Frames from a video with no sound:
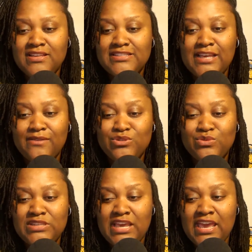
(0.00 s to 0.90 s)
South
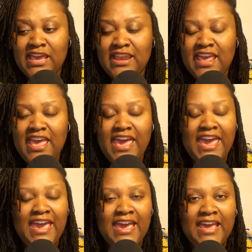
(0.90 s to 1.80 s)
Sudan,
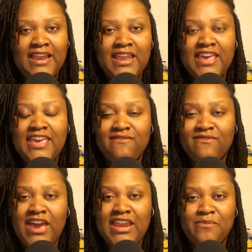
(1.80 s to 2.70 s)
and he
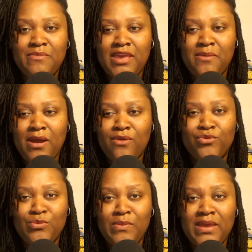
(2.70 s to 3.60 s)
invited me and my
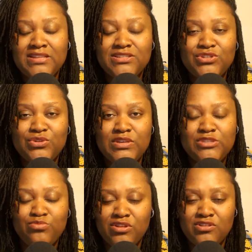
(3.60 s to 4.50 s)
roommates to his
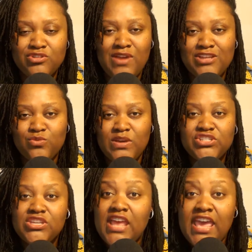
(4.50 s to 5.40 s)
brother's
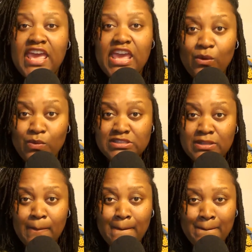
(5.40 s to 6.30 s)
graduation. It was
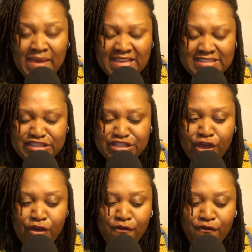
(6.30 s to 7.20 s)
the best
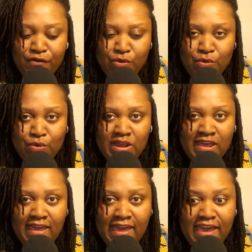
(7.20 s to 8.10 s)
food
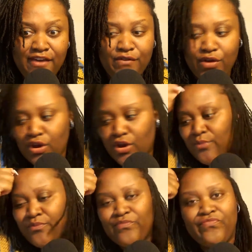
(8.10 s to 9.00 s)
ever.
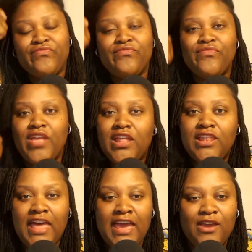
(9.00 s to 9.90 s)

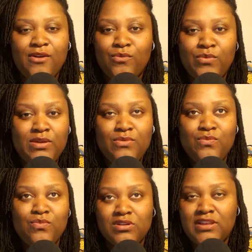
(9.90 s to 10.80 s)
Like we
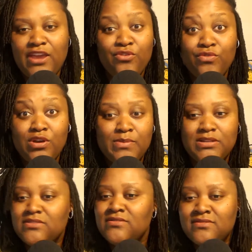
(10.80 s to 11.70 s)
were like grubbing,
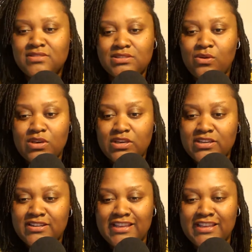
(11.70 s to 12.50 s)
so good.